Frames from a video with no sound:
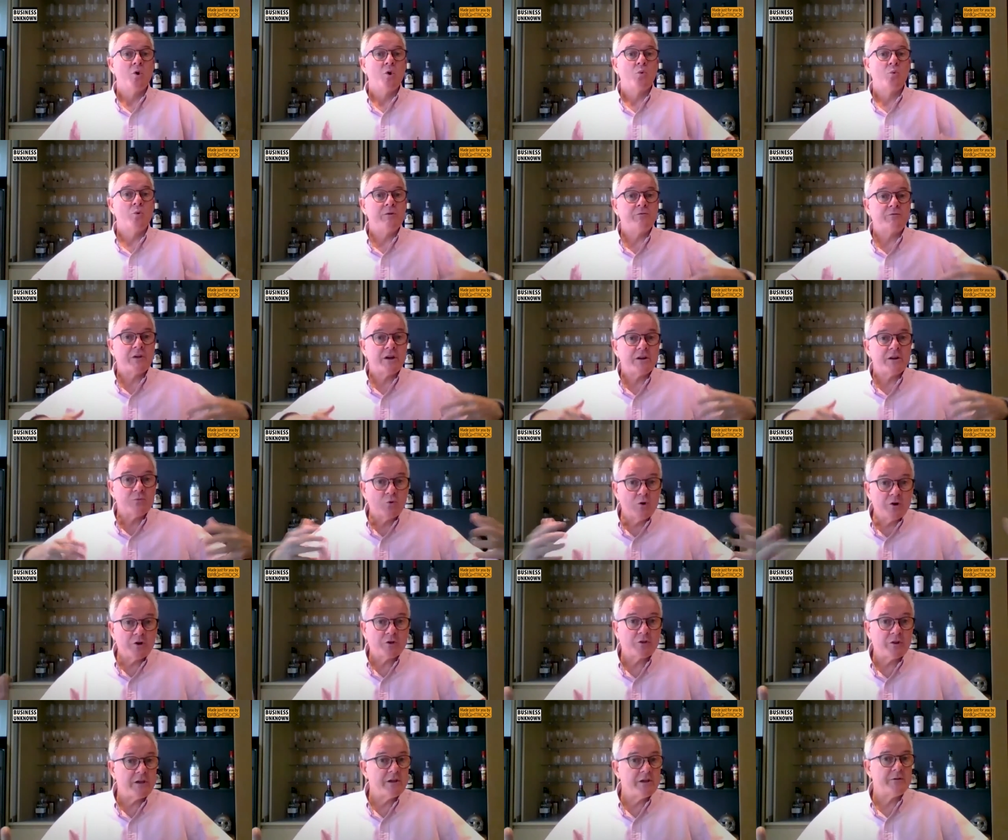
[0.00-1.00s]
We've done
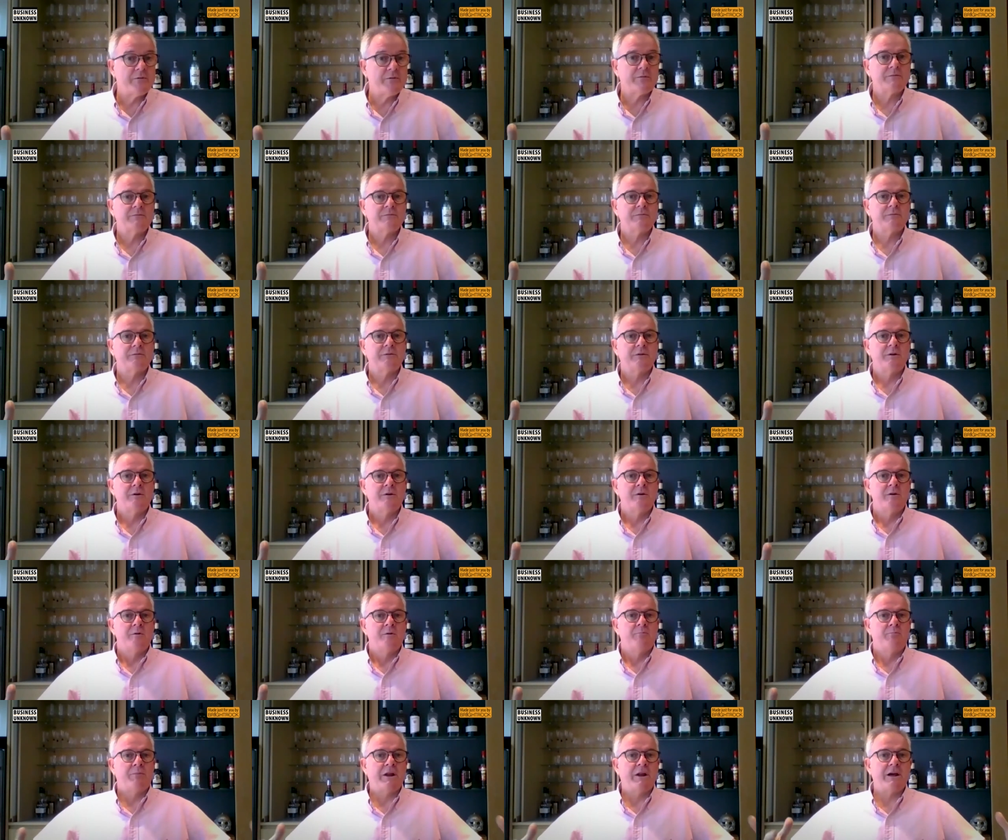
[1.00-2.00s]
work there,
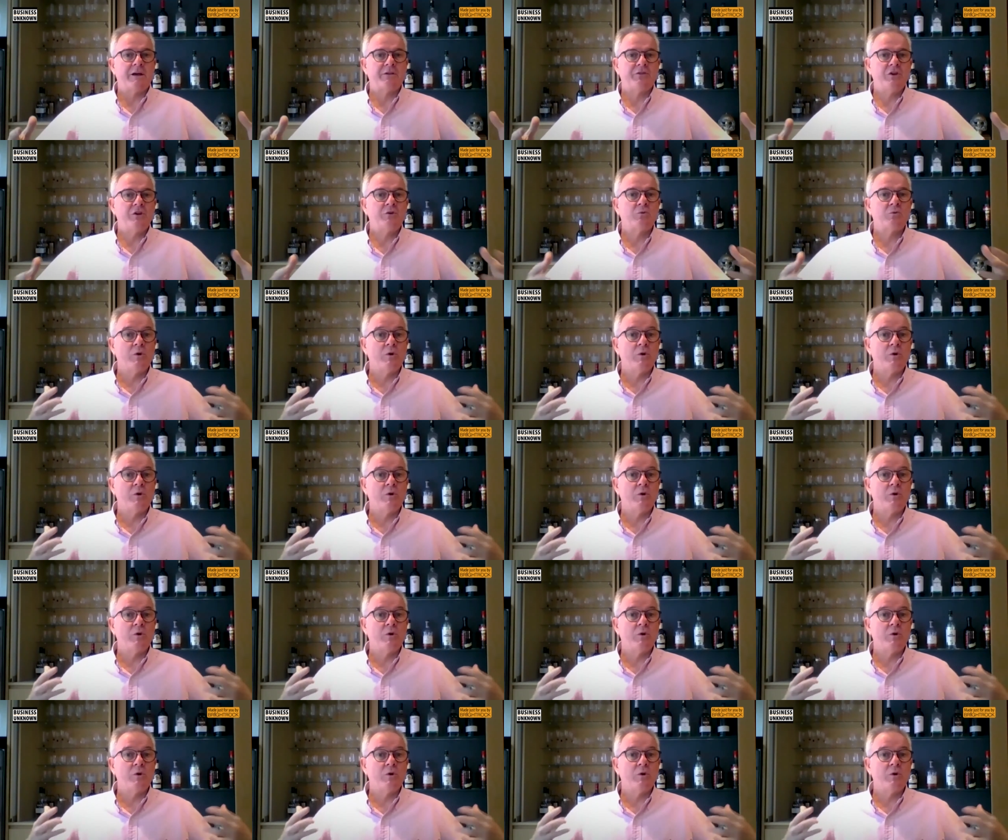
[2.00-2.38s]
but I think